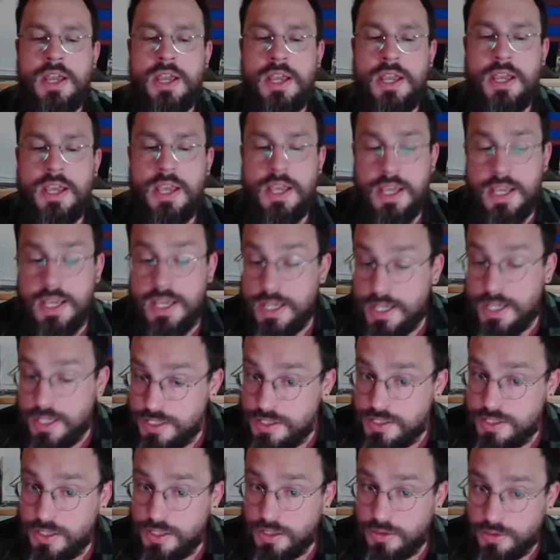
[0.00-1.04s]
He
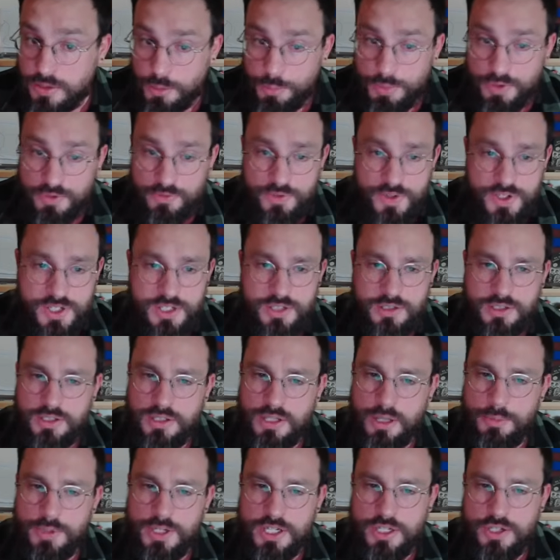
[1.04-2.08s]
is a little bit physically
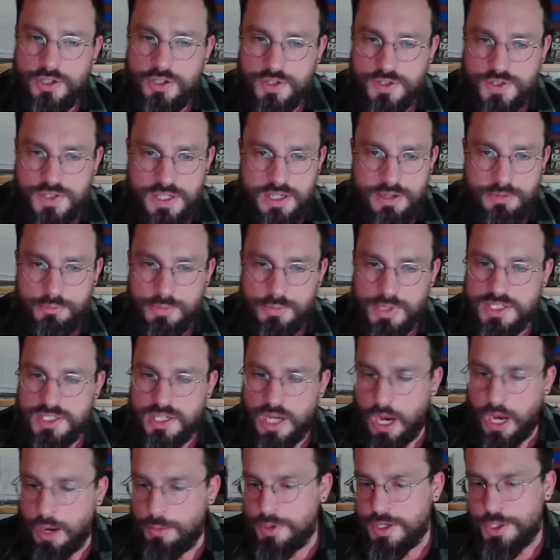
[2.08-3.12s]
limited. You see him
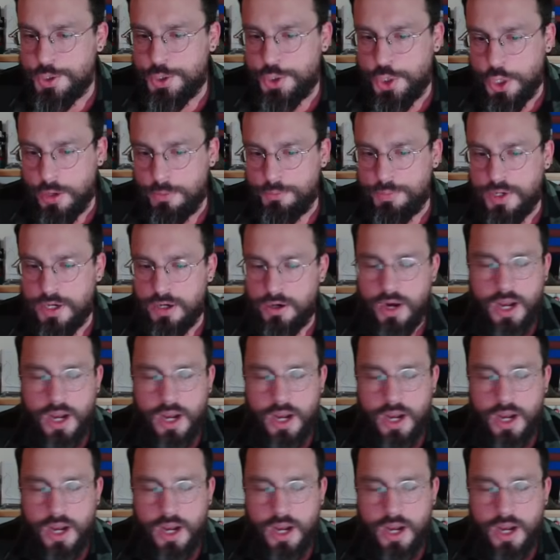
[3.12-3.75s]
mistiming a jump here.